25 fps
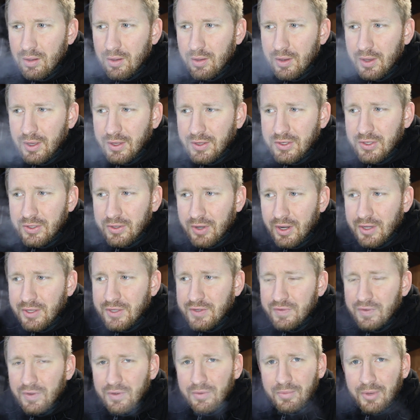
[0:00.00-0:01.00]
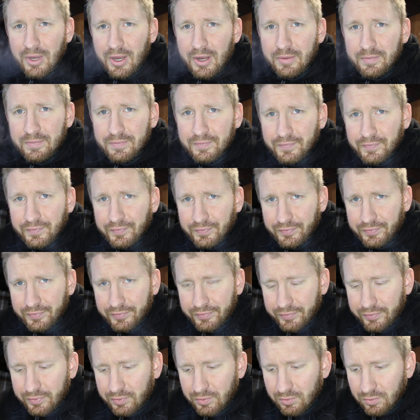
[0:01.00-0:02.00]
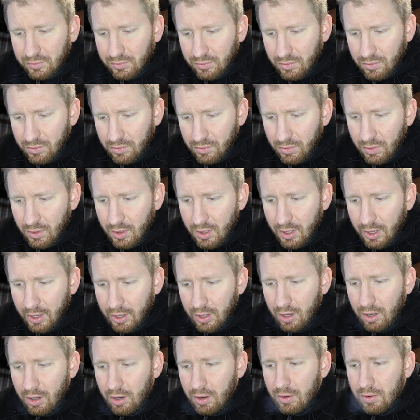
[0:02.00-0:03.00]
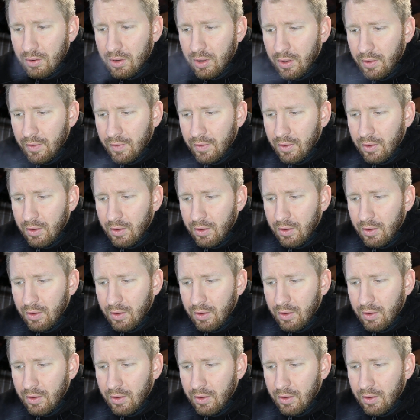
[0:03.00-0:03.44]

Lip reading: it's stressful, man. And I know